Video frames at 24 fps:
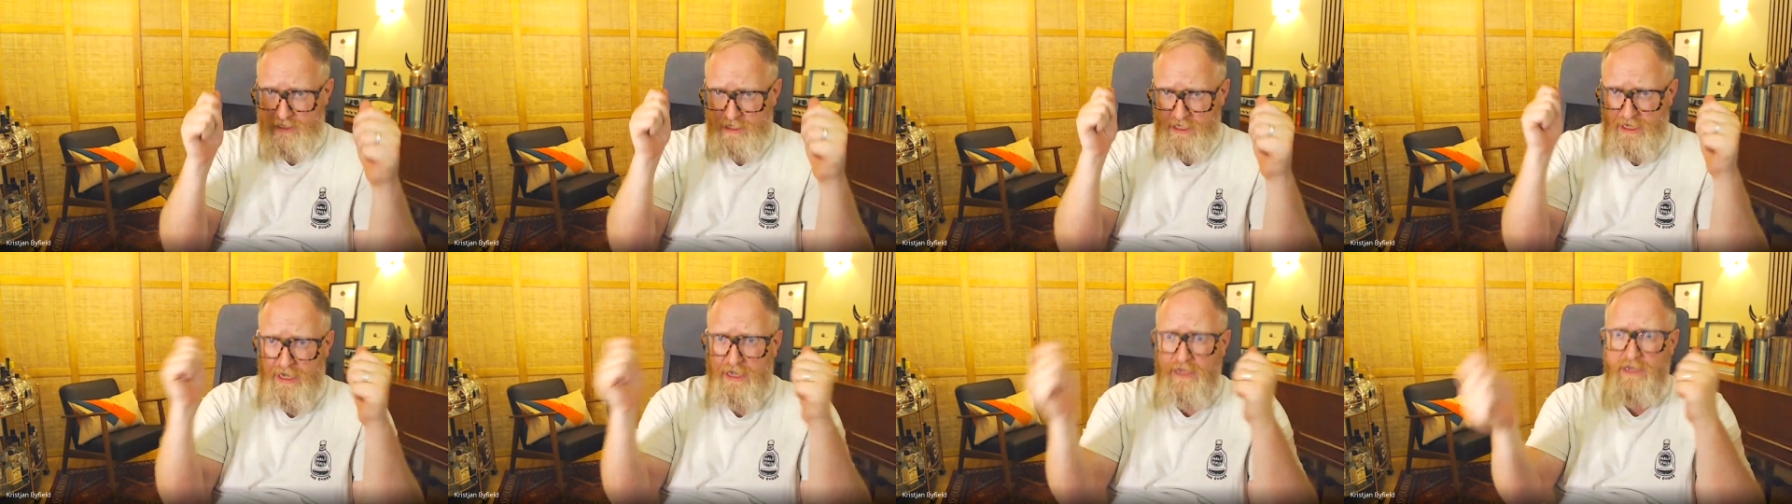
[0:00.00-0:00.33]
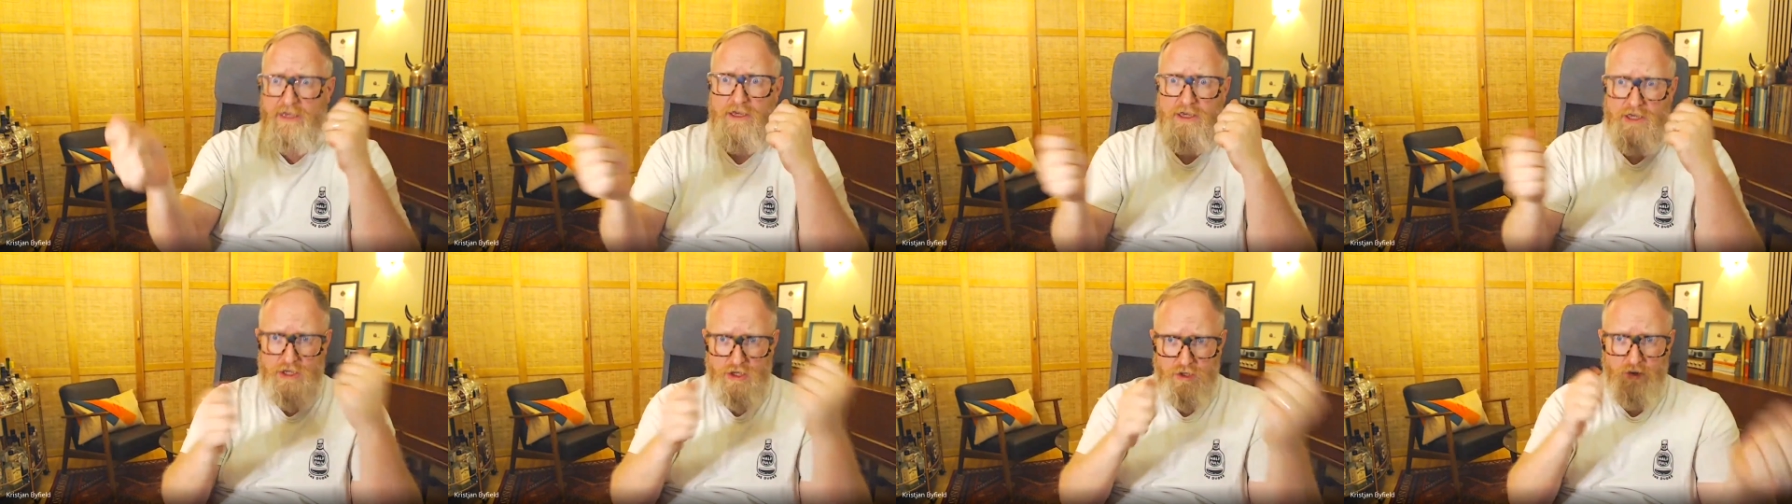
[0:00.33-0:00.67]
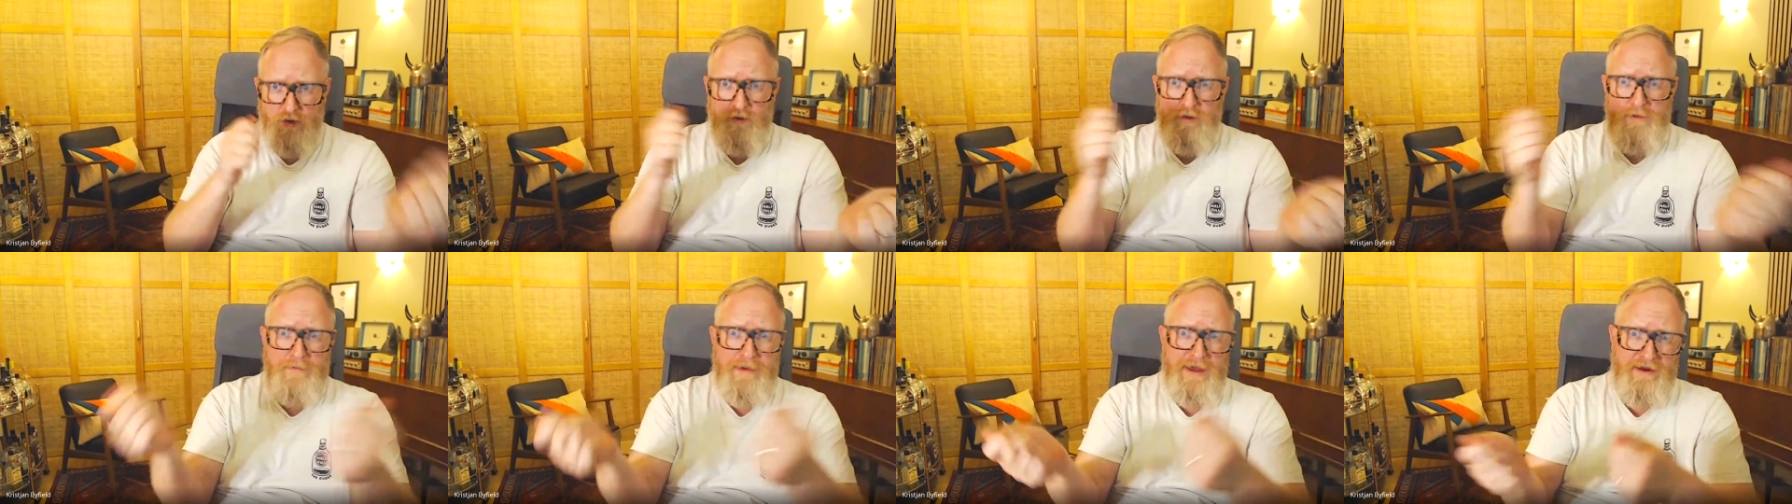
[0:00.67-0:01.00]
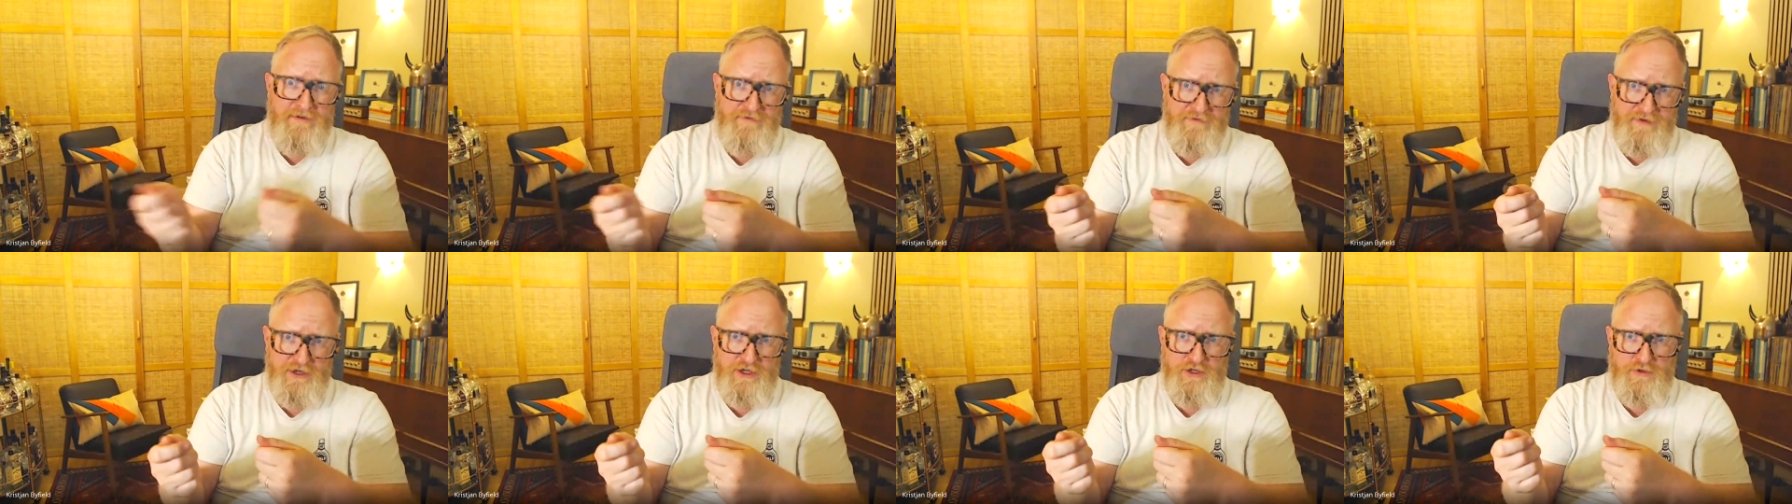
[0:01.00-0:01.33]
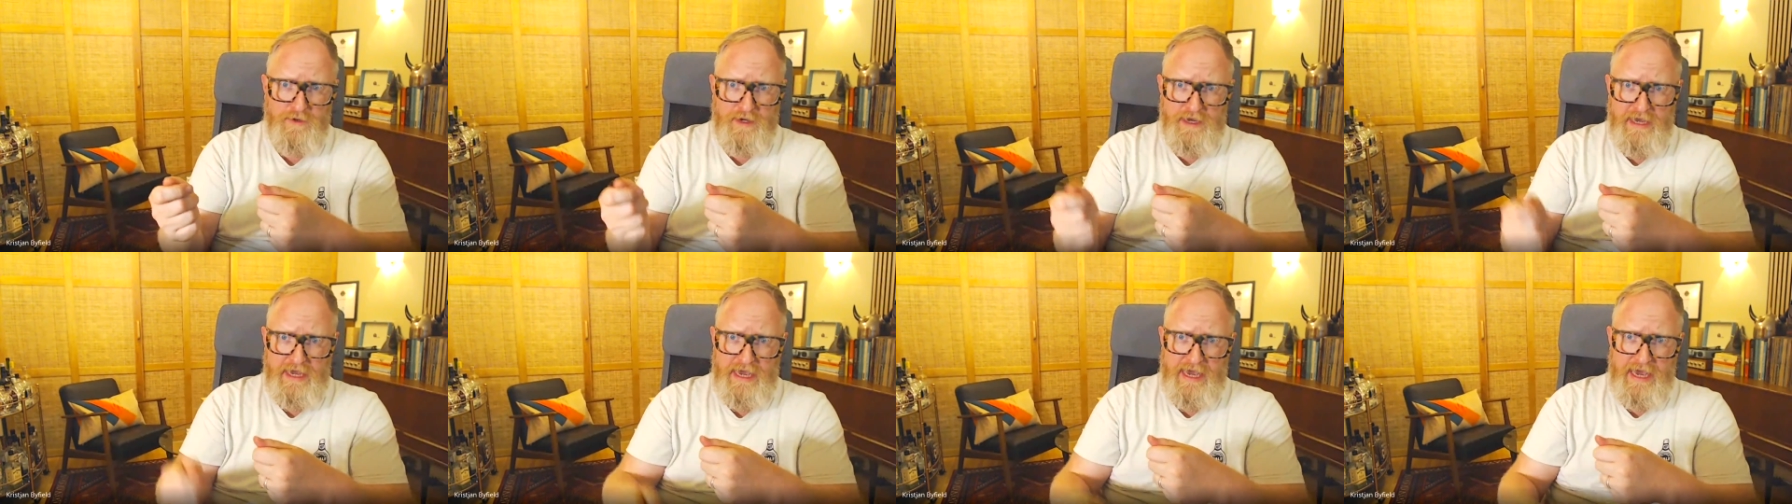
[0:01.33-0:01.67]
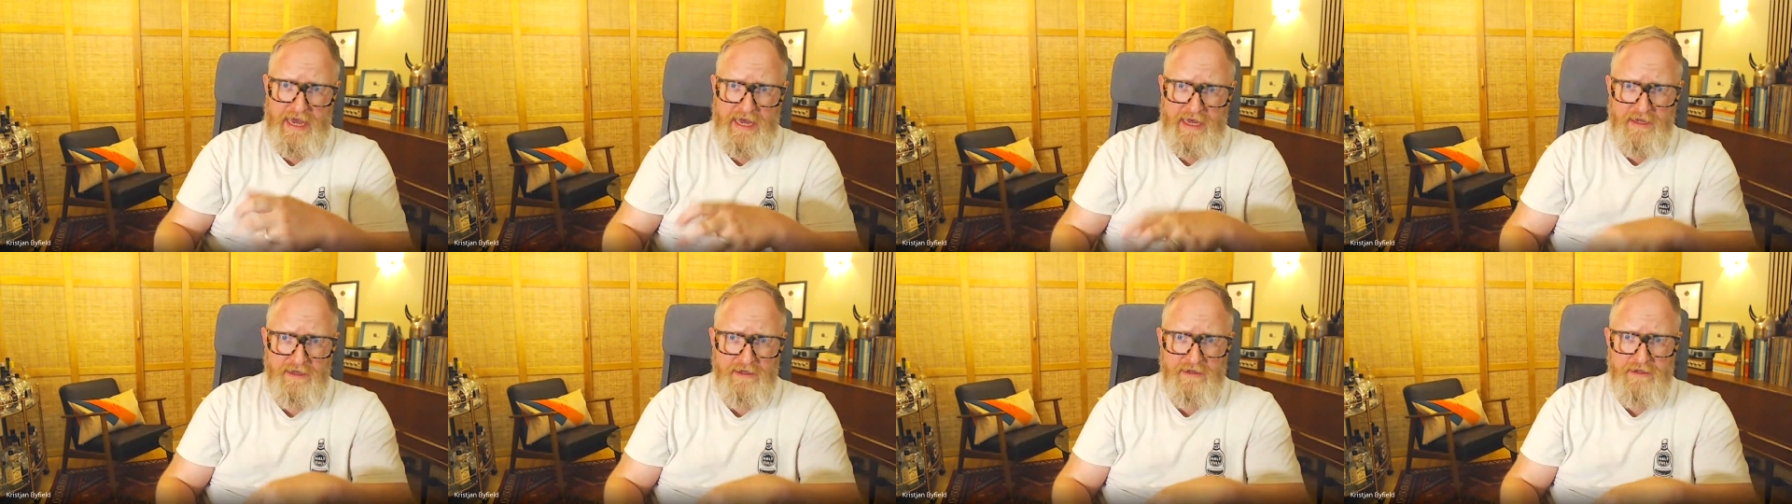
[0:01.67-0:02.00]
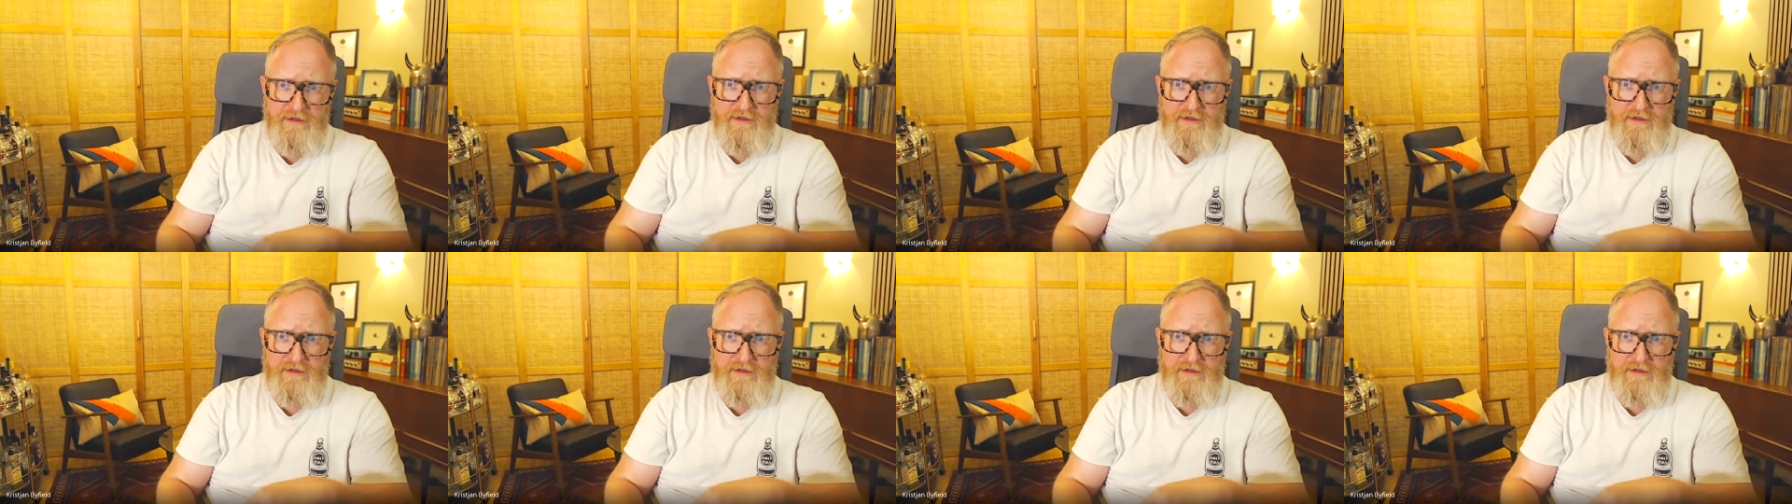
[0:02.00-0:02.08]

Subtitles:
look, you're the beneficiary here.